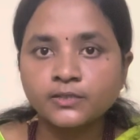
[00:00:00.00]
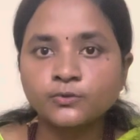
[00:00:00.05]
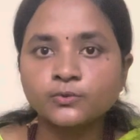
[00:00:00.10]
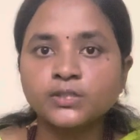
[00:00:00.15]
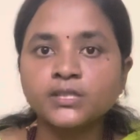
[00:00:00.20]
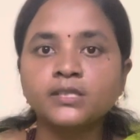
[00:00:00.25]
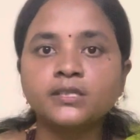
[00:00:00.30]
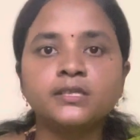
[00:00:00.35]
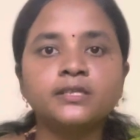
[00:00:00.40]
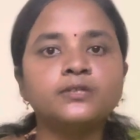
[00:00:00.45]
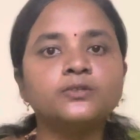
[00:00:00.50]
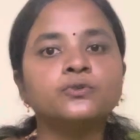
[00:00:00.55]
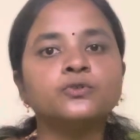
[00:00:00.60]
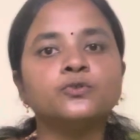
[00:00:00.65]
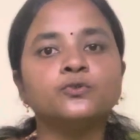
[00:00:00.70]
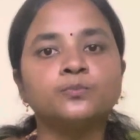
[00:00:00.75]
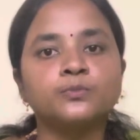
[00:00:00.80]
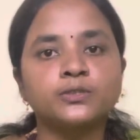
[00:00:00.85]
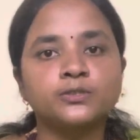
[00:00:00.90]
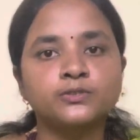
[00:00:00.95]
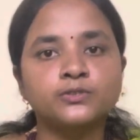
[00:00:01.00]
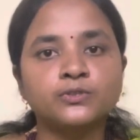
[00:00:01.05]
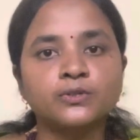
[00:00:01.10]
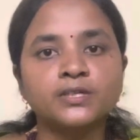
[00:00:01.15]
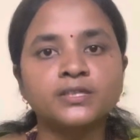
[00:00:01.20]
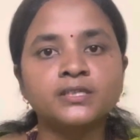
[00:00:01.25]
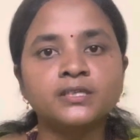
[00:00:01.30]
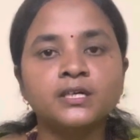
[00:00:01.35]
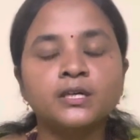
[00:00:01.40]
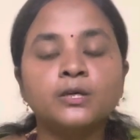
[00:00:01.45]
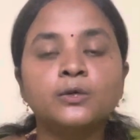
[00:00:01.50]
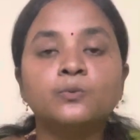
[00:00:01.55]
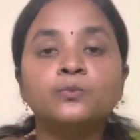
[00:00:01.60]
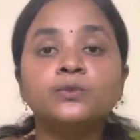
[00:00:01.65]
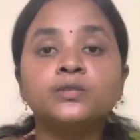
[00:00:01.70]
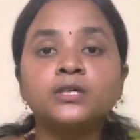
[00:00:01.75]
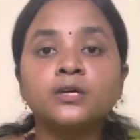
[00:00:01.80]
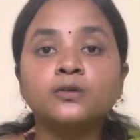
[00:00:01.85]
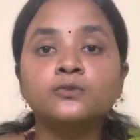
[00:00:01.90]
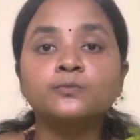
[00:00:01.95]
to the glenohumeral joint
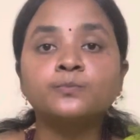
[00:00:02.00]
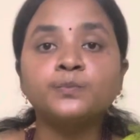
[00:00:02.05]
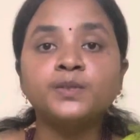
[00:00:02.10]
without